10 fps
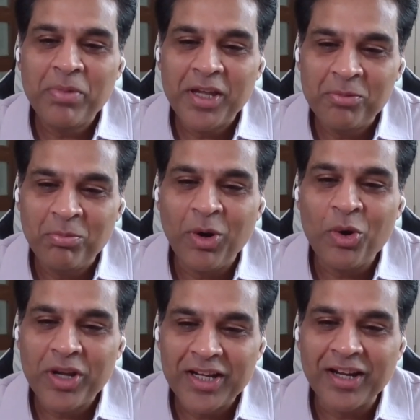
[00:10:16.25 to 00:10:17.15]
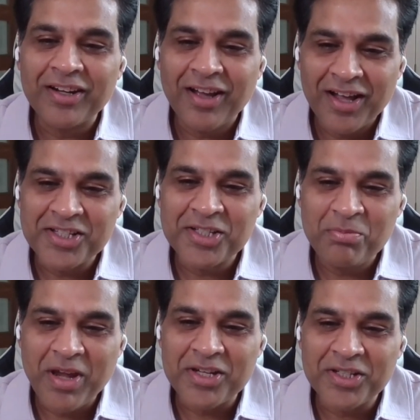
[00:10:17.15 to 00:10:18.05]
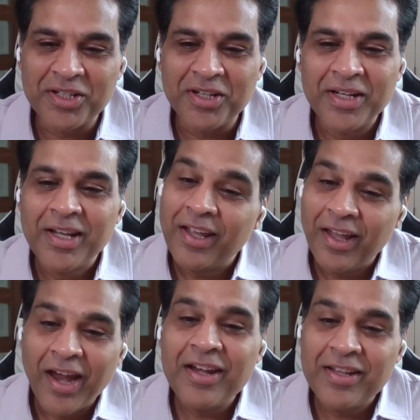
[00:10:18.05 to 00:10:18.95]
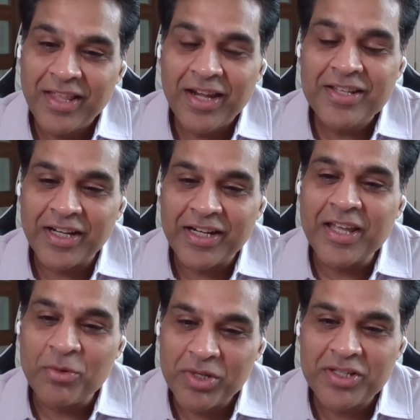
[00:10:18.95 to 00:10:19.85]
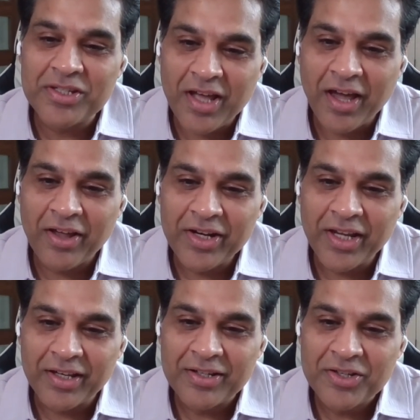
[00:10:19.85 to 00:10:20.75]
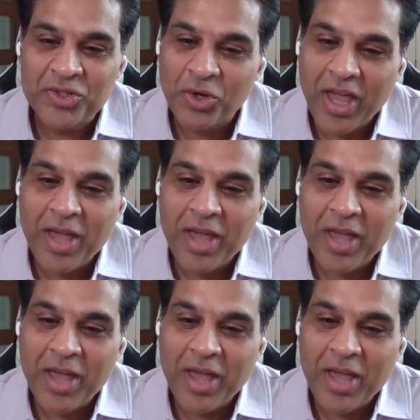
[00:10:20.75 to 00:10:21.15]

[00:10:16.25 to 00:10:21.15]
pain, bloating, and constipation. And there is a D, which is diarrhea. So